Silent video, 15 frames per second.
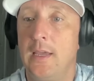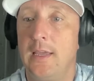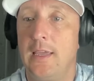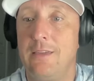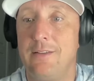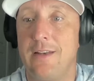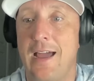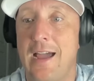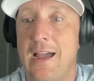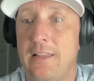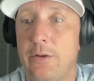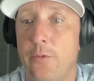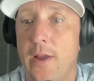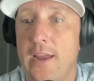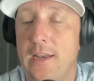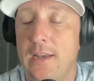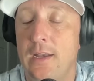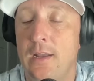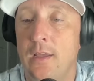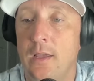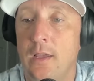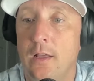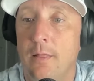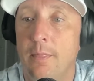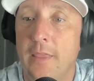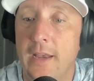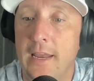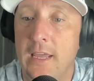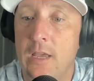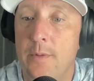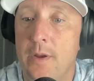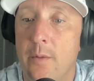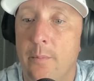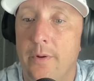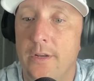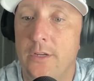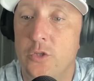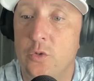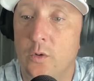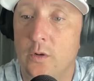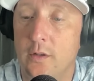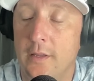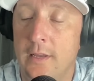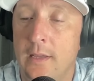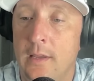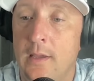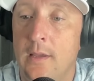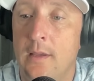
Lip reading: even highly rated than him here pretty shortly.